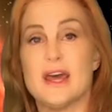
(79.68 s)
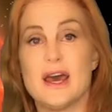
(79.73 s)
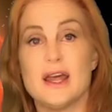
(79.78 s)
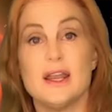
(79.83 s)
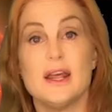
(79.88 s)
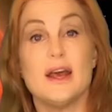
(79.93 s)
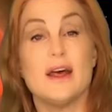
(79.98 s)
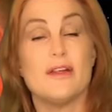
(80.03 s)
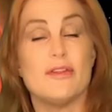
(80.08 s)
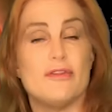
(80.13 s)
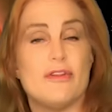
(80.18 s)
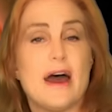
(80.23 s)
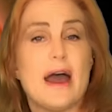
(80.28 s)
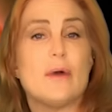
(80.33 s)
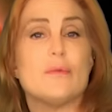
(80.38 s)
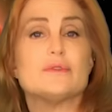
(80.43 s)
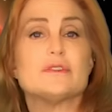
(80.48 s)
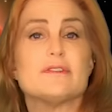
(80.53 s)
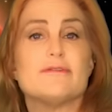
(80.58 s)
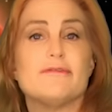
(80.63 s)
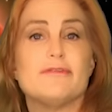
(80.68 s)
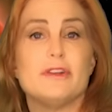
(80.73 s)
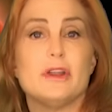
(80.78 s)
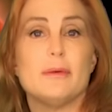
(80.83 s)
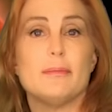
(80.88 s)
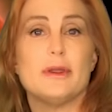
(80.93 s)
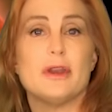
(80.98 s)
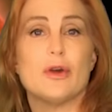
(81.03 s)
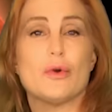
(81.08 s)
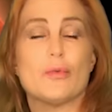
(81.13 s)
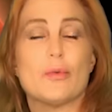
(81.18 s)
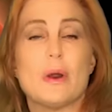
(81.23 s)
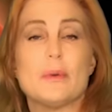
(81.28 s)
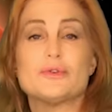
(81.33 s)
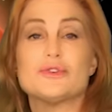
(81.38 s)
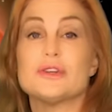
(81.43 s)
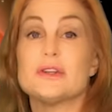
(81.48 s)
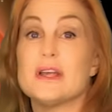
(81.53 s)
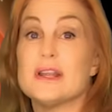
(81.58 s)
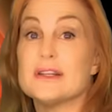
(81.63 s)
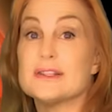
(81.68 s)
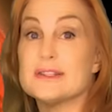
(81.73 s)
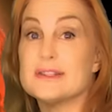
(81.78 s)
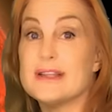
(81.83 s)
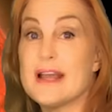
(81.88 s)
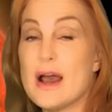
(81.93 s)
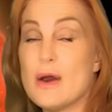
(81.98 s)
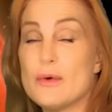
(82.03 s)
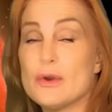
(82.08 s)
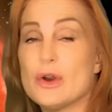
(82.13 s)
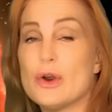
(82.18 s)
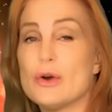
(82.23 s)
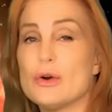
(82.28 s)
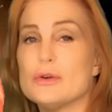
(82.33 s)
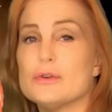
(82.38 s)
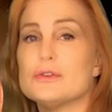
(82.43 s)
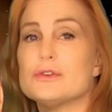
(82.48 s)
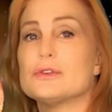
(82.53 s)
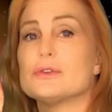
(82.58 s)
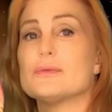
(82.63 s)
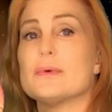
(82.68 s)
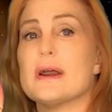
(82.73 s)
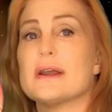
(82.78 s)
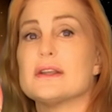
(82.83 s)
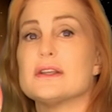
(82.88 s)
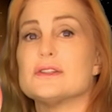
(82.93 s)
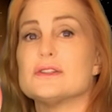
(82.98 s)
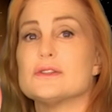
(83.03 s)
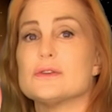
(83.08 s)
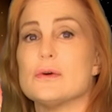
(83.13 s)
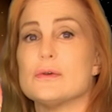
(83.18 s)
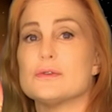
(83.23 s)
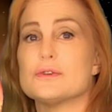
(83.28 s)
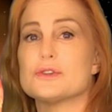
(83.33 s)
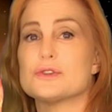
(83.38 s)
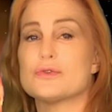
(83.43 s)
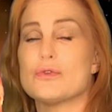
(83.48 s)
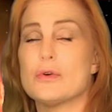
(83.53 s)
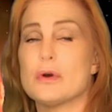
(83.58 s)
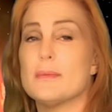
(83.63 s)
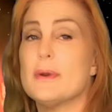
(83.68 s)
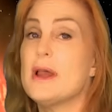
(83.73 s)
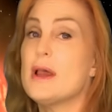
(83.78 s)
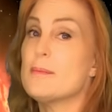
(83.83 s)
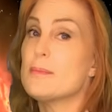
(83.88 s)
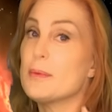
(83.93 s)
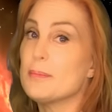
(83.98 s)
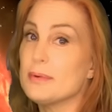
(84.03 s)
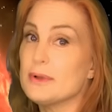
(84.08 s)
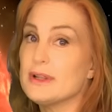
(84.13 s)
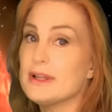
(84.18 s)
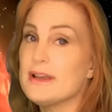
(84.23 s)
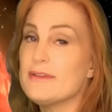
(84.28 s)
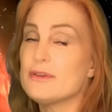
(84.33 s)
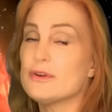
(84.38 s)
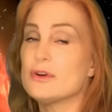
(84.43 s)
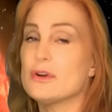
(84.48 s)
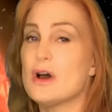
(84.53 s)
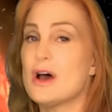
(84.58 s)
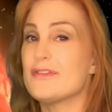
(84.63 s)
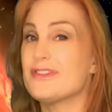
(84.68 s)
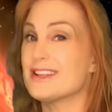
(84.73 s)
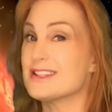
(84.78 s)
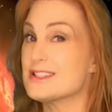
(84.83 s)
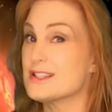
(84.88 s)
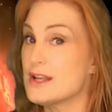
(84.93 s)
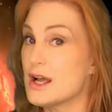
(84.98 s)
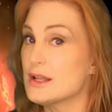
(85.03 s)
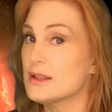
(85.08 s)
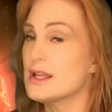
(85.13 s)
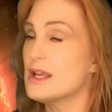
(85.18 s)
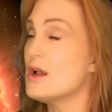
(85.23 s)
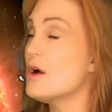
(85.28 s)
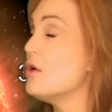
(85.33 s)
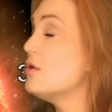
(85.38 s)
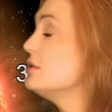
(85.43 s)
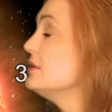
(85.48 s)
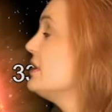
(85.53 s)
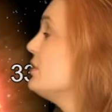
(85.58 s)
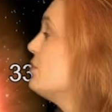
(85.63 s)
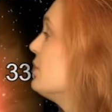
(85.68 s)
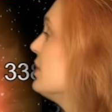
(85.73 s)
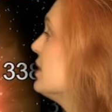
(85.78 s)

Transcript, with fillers: that? That was a filament eruption that is now an Earth-directed solar storm. But believe it or not, that's not the only